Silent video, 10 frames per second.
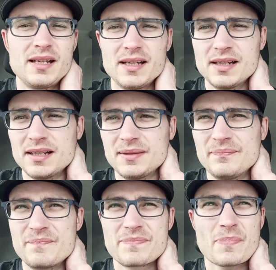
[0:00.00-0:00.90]
I've
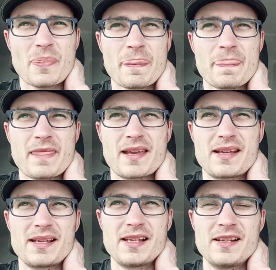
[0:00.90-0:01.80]

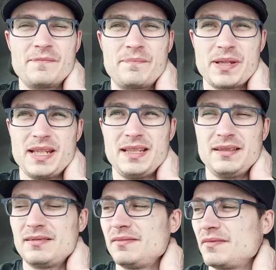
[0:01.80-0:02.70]

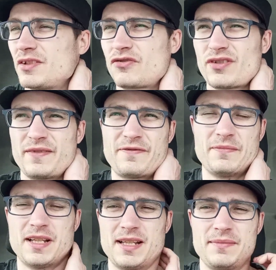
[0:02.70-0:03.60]
been straight from
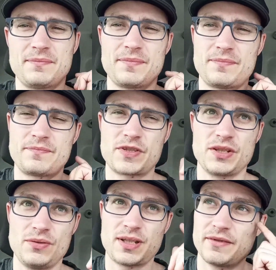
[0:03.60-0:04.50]
there
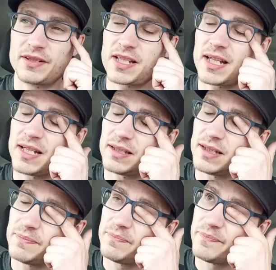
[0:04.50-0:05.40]
to get
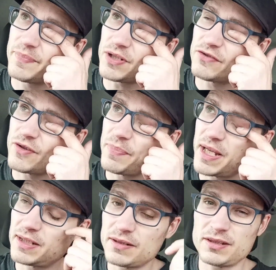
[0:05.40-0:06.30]
the puncture repair
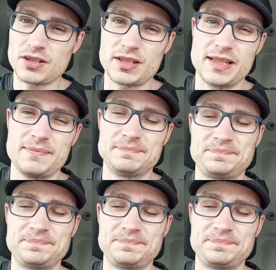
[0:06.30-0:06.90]
done. Luckily,